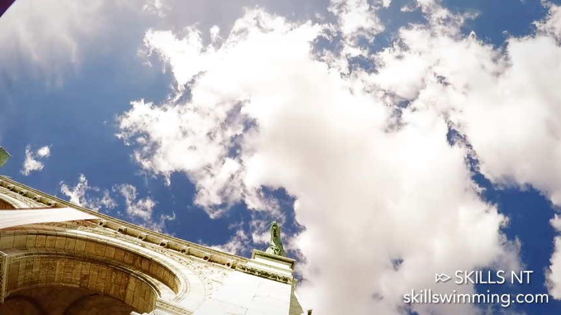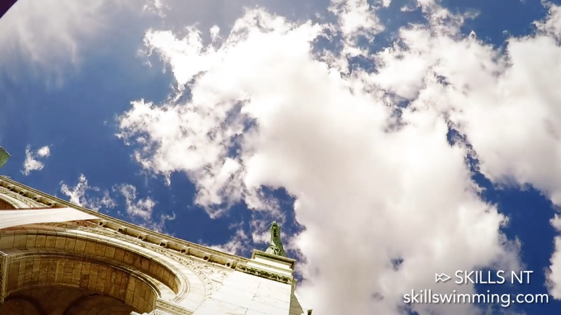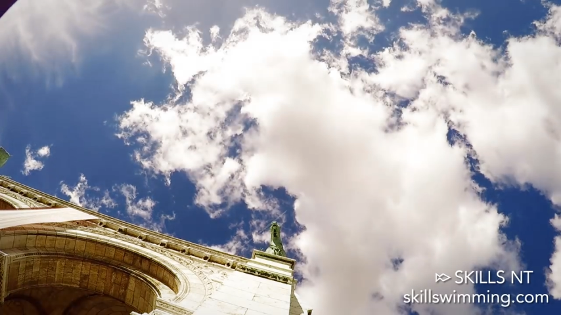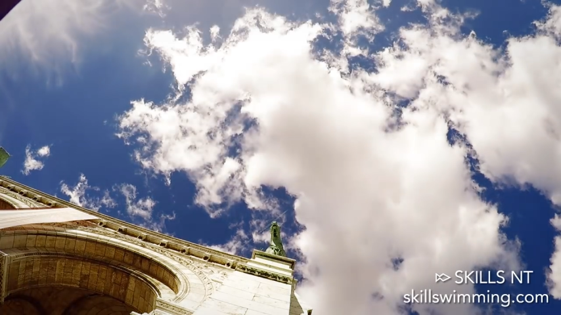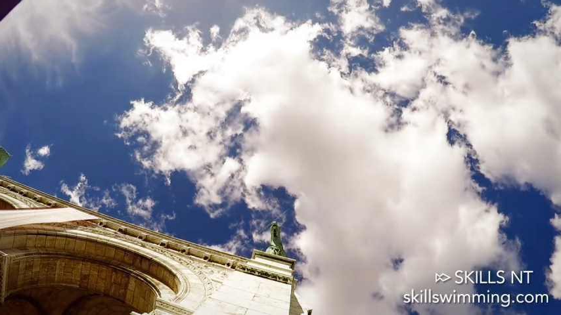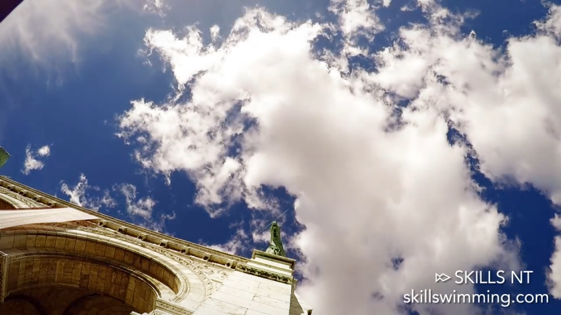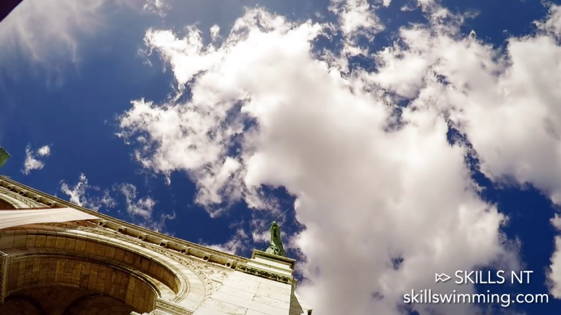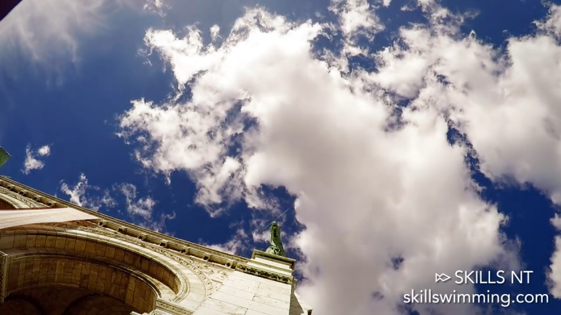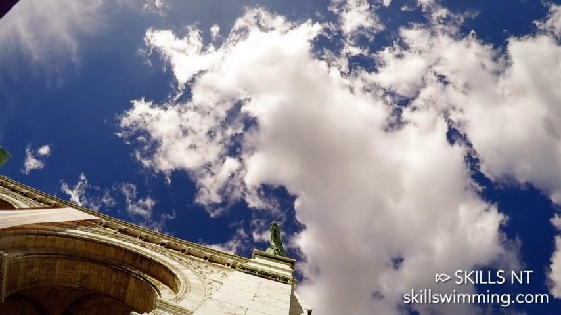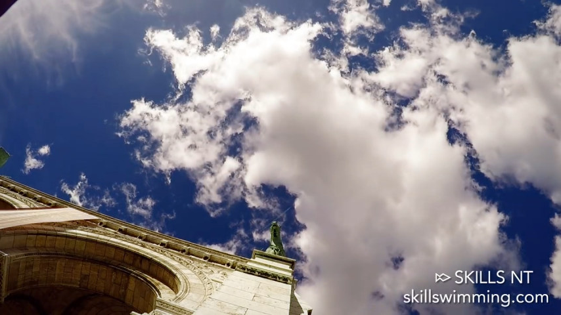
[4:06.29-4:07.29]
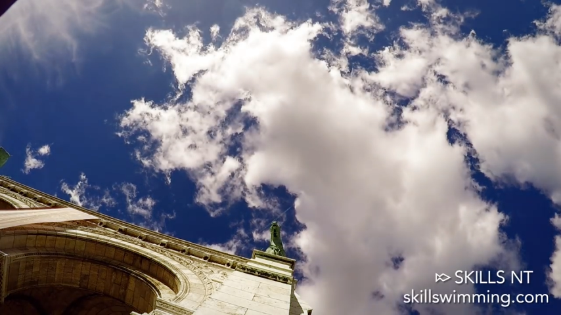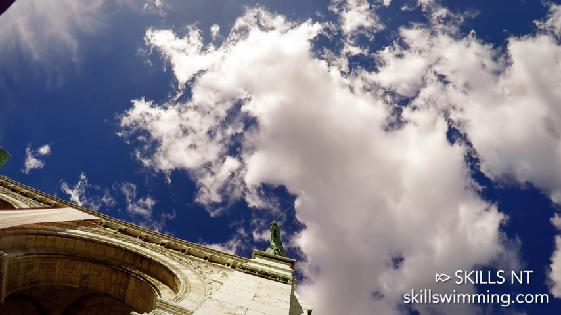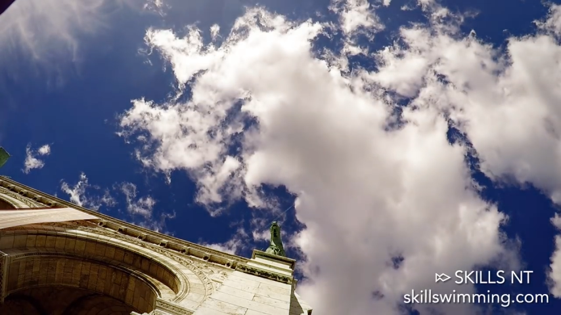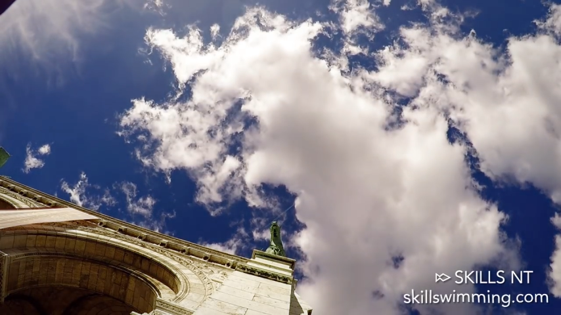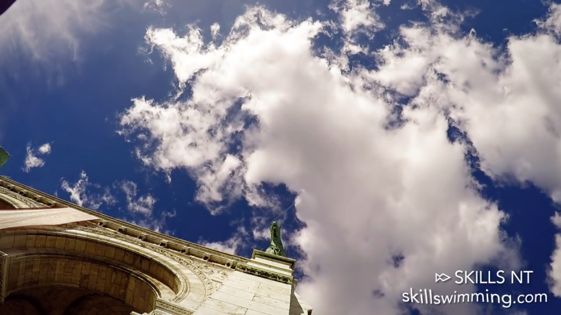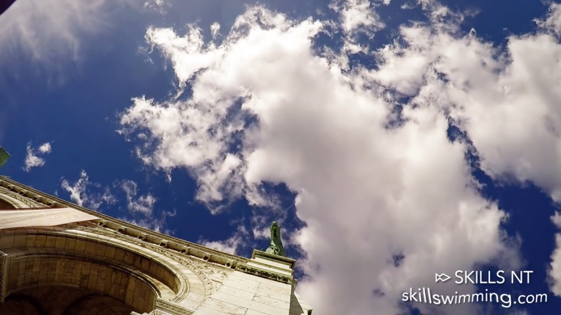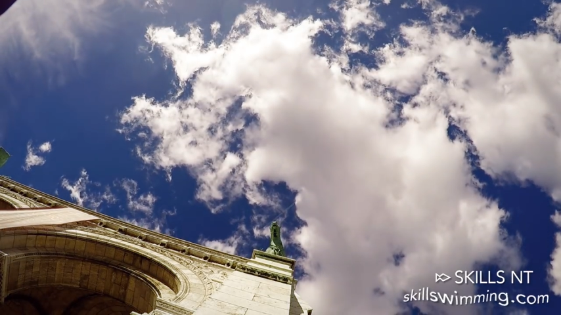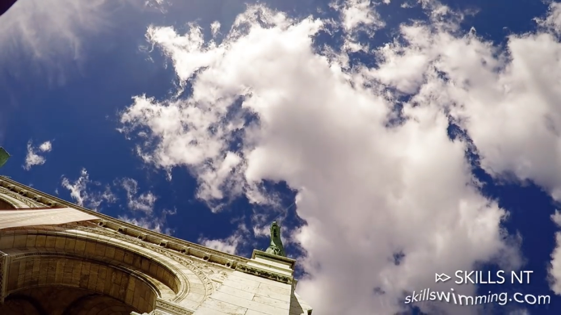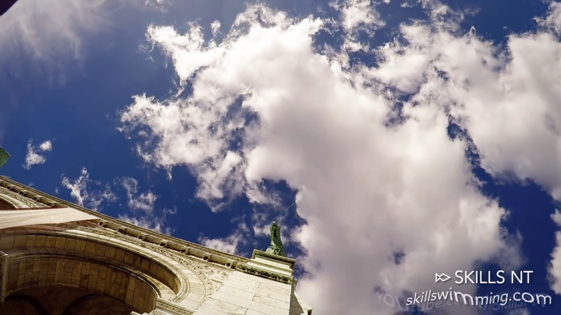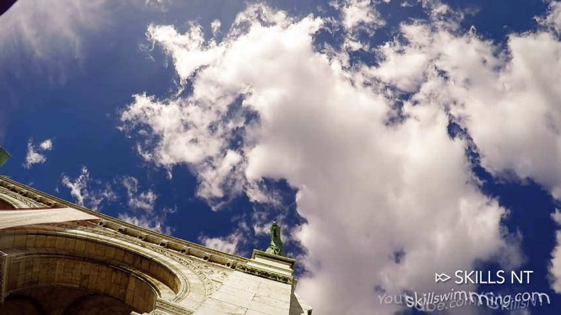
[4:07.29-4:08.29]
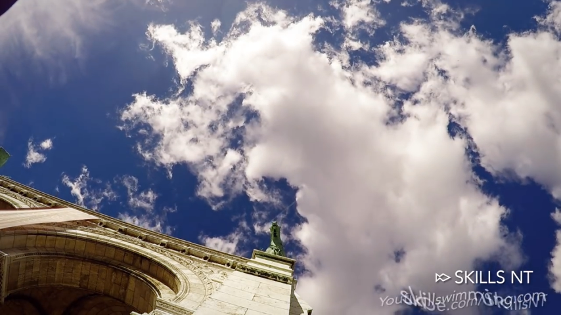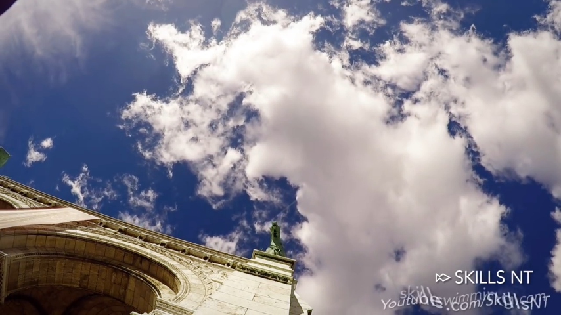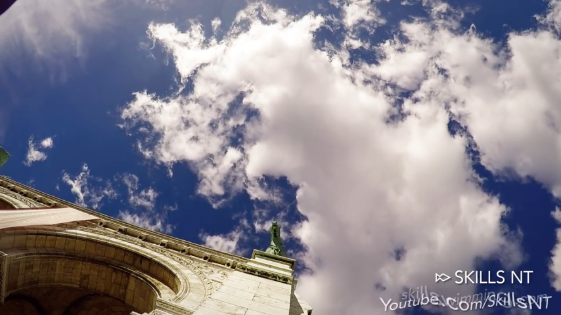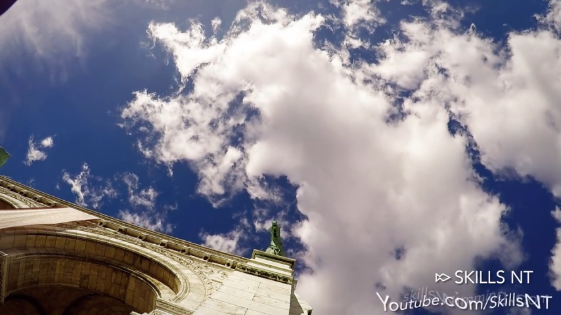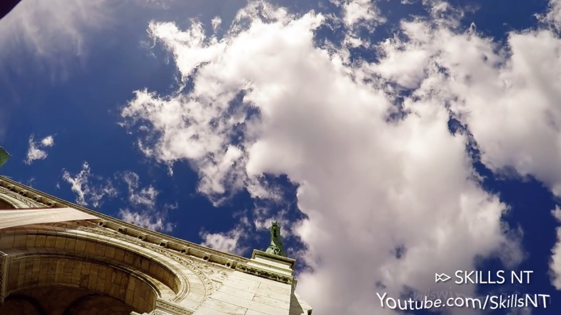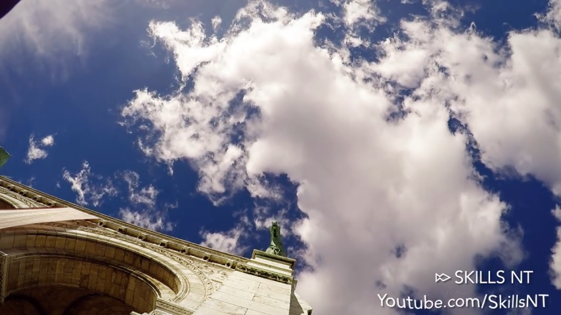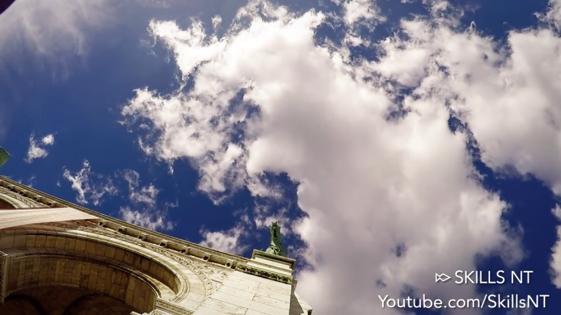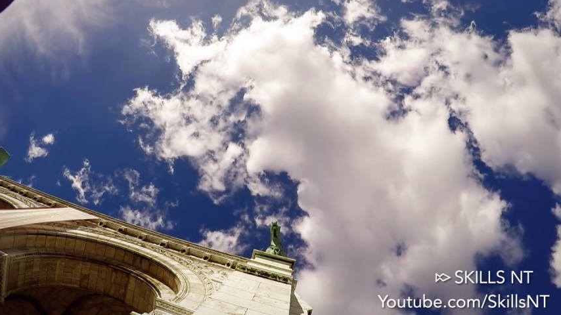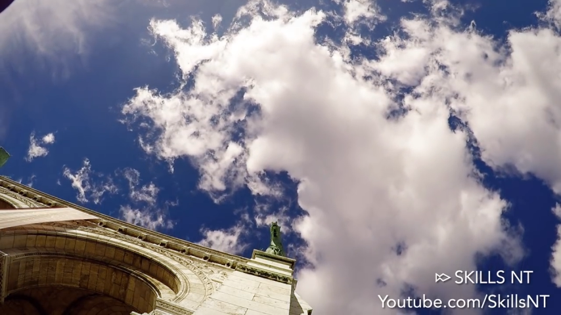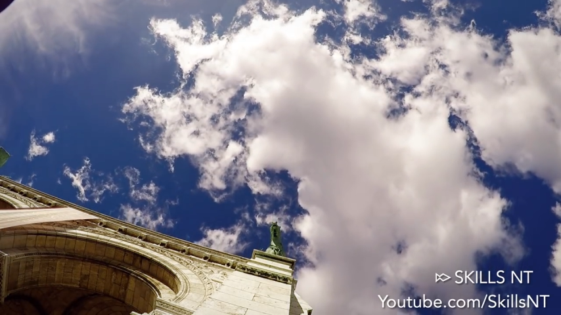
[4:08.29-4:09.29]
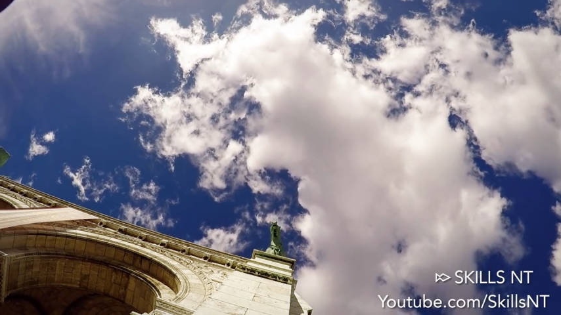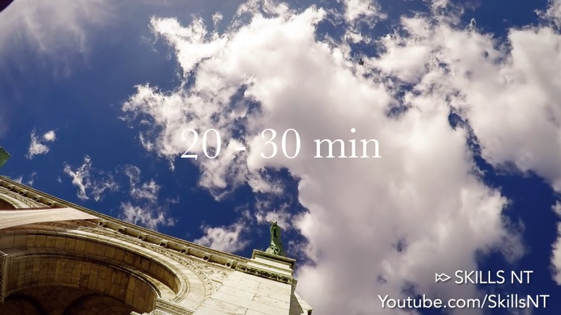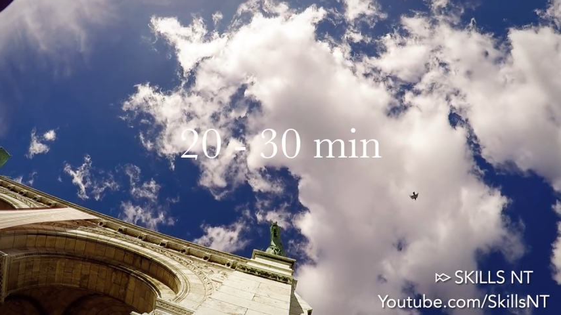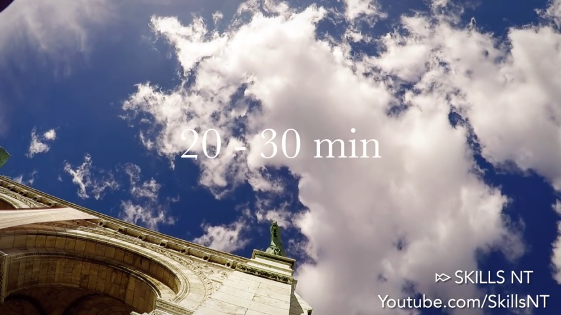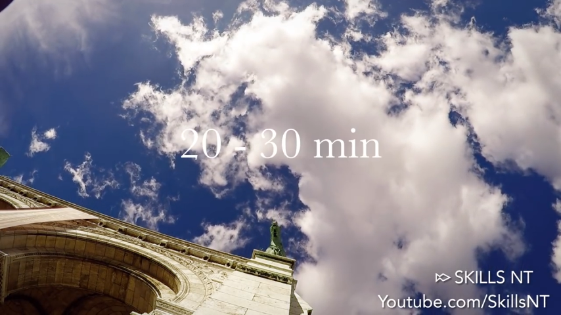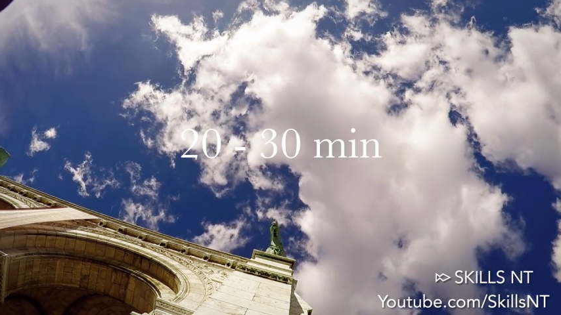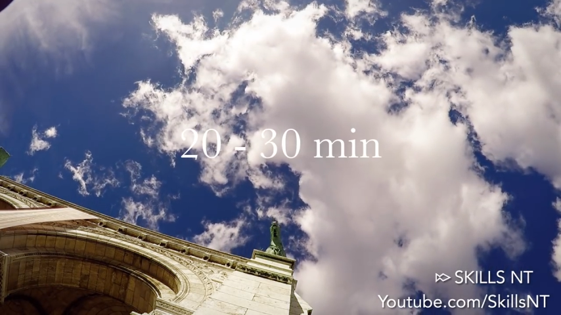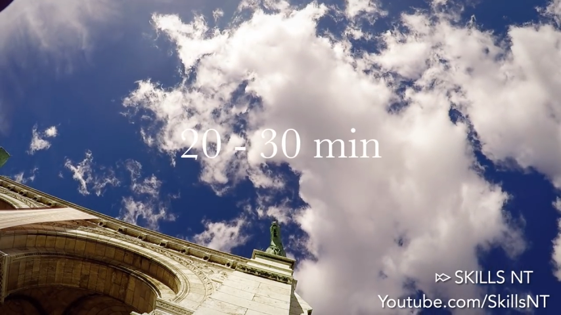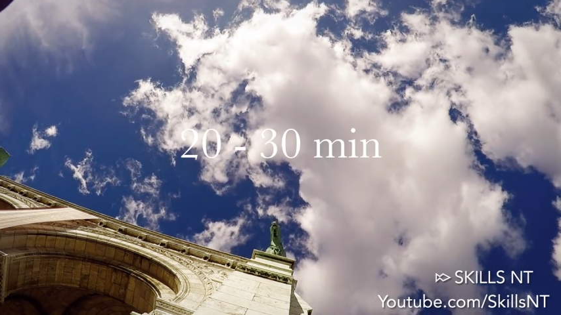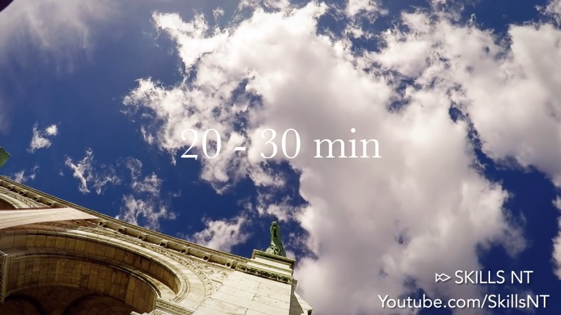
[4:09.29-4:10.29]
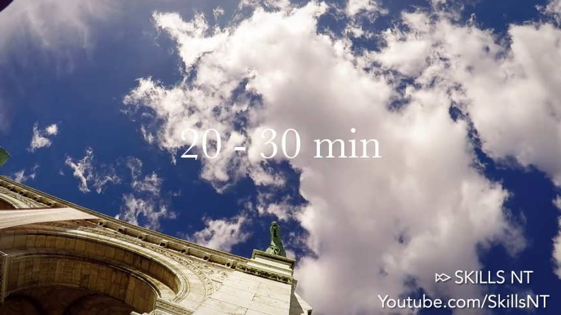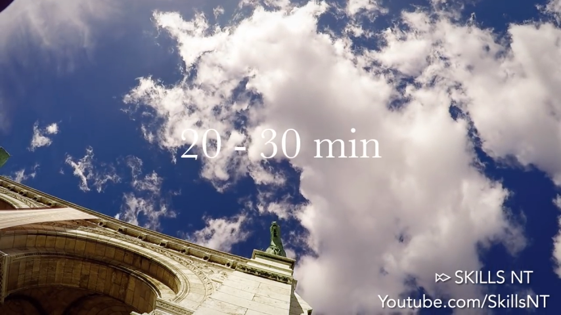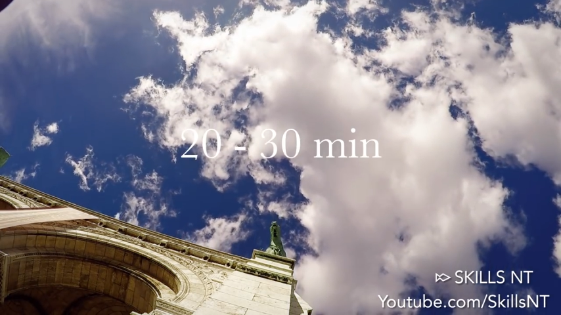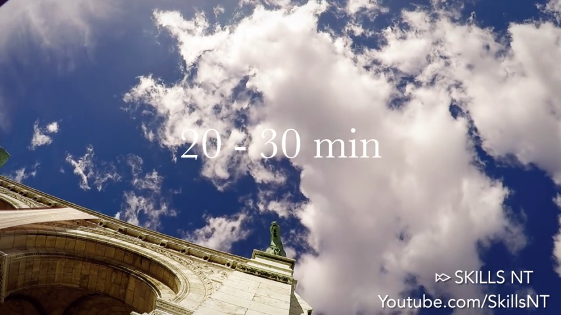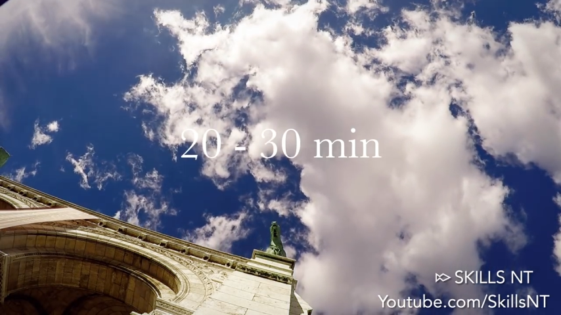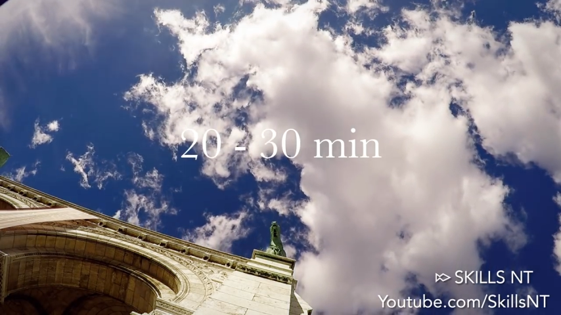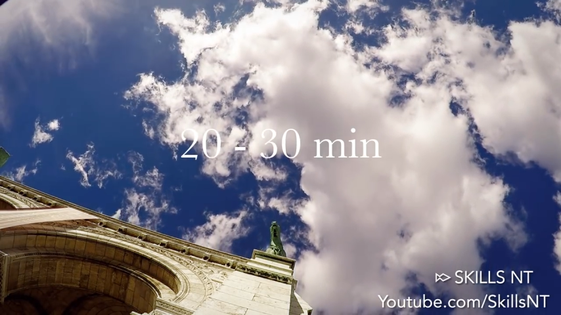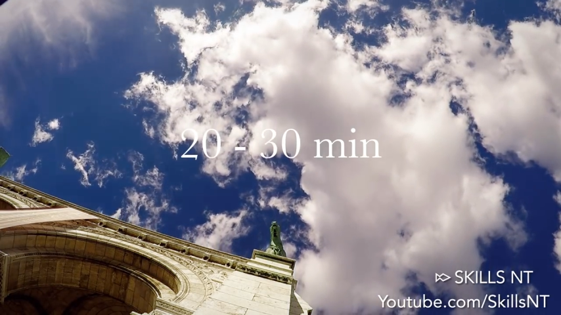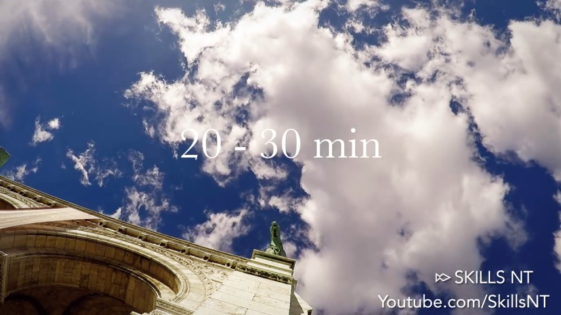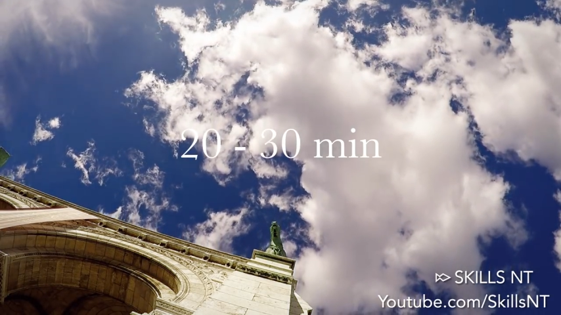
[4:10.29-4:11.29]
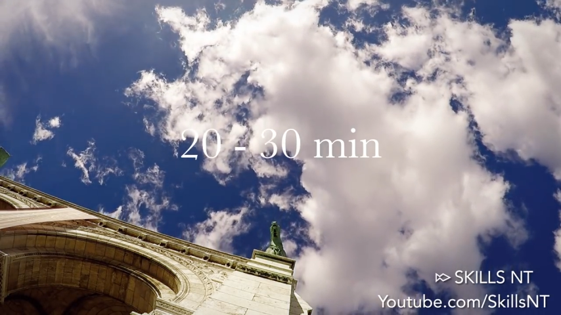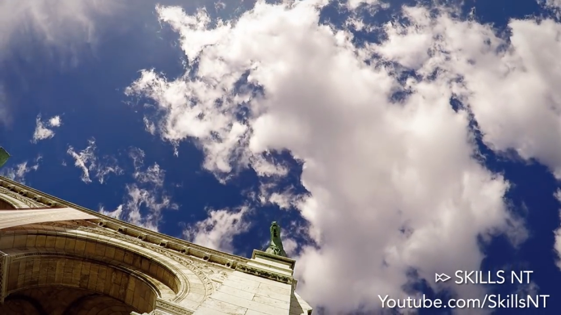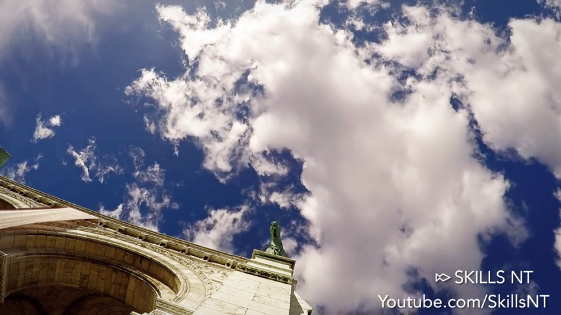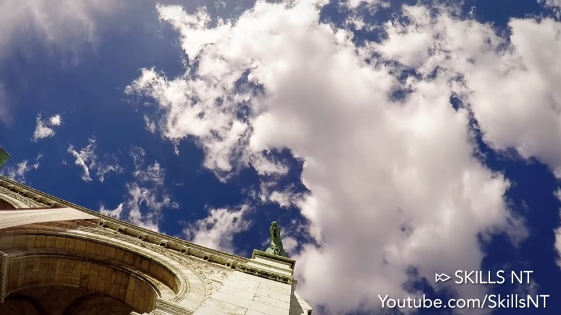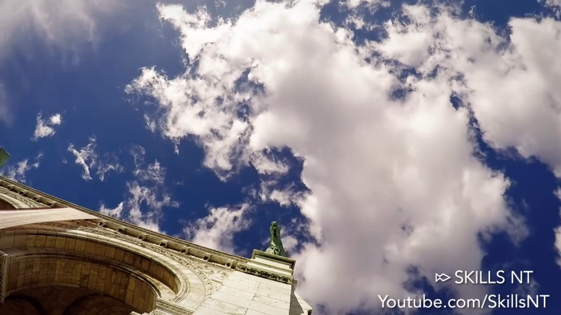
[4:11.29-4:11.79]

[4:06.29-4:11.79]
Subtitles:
[unreadable: no face in view]